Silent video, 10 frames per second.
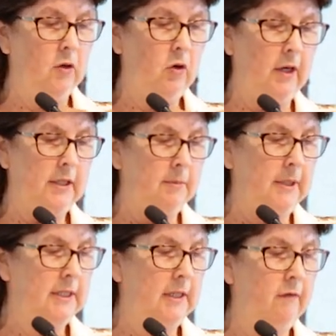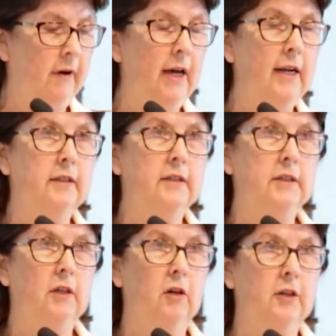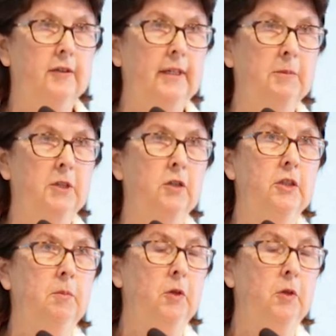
chronic domestic violence, a lot of substance